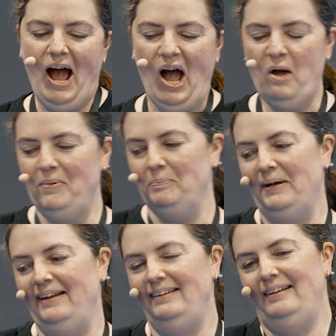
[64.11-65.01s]
Um,
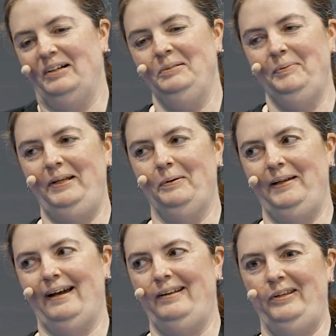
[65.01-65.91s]
but, you know, we do what
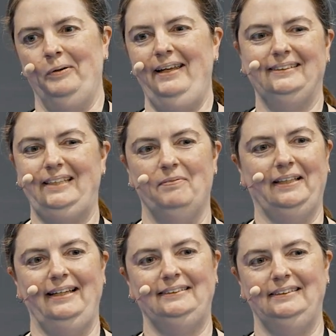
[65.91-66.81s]
we got to do. He doesn't have a
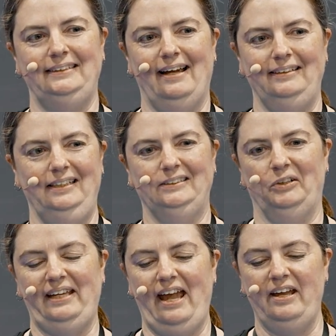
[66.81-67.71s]
license yet. He's
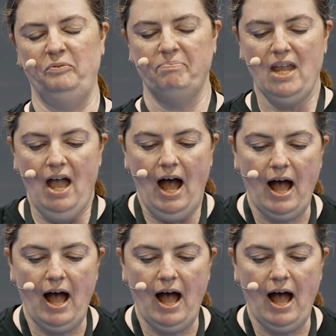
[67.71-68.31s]
only eight.